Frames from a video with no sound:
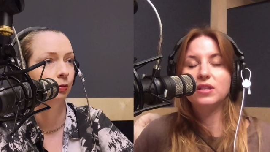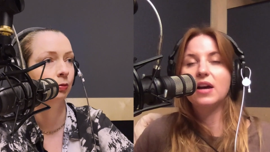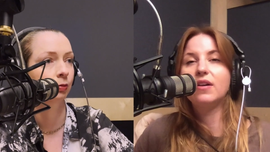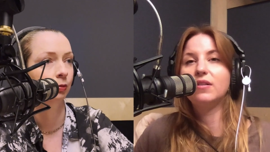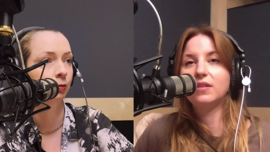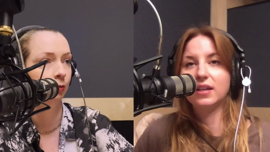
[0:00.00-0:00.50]

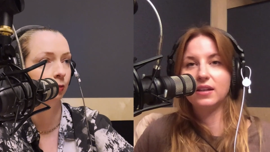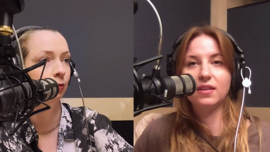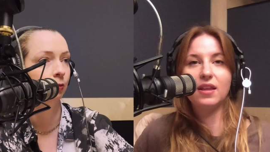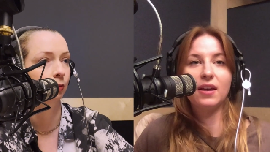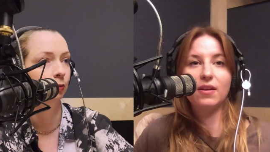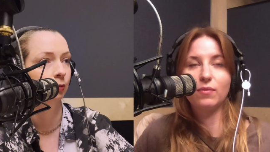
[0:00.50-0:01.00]
Speaker 1: tell, like,
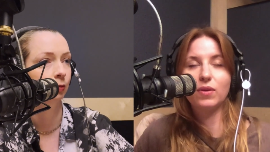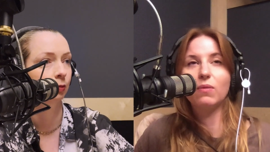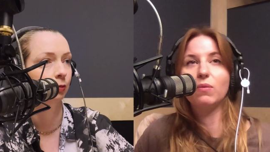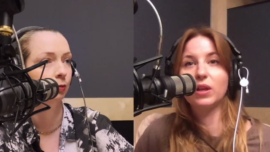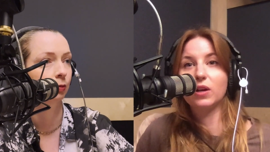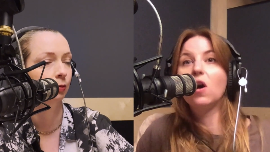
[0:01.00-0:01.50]
they
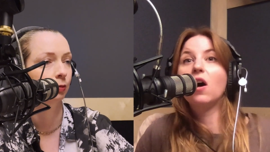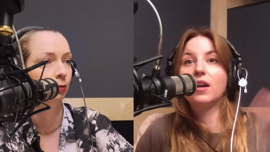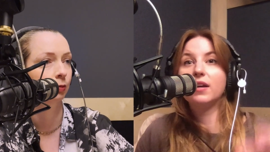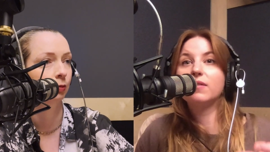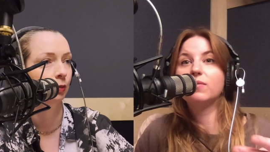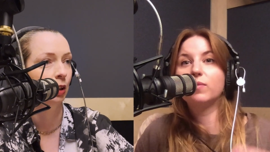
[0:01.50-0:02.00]
really got
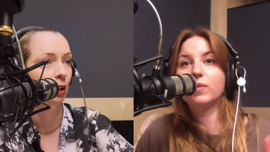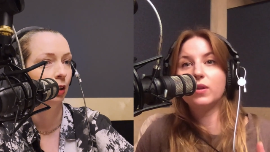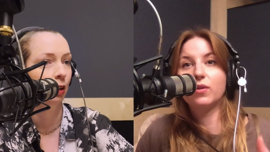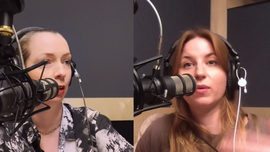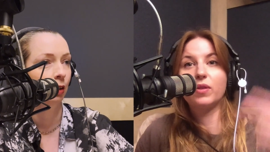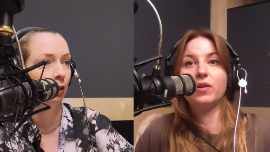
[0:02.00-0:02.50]
it,
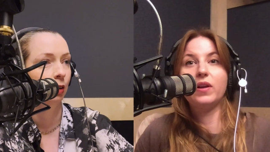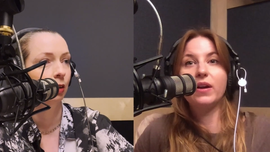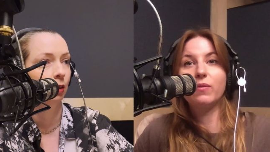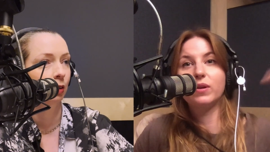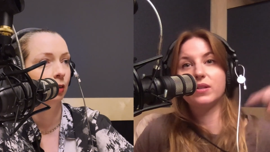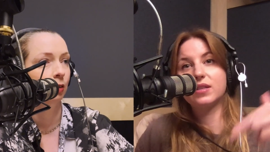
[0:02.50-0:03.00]
either where the light
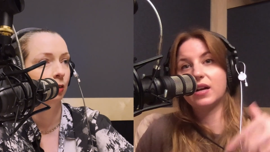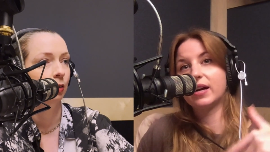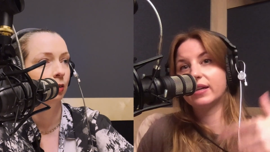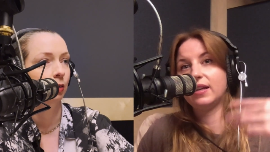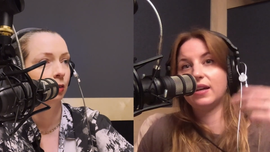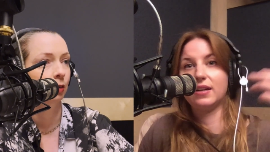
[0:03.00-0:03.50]
was, the
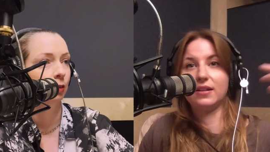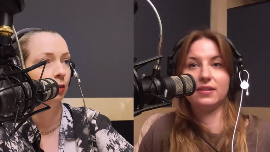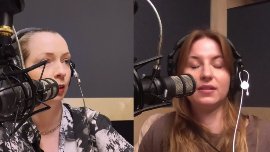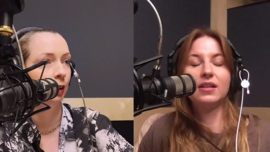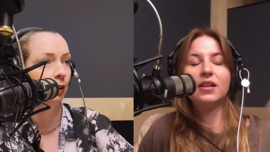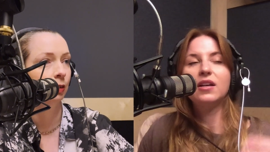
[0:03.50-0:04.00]
eye
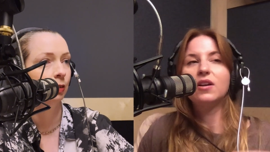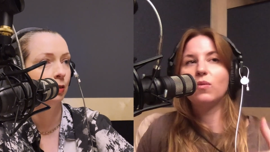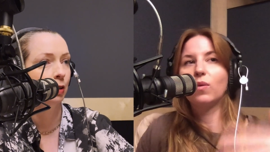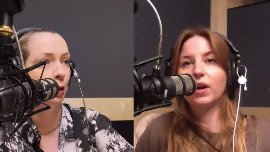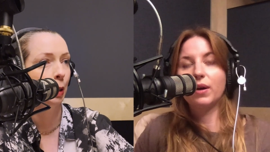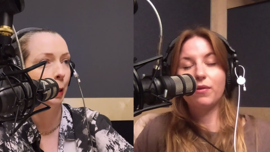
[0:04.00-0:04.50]
line,
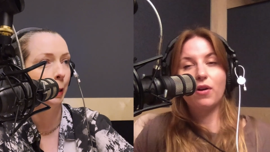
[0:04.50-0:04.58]
working with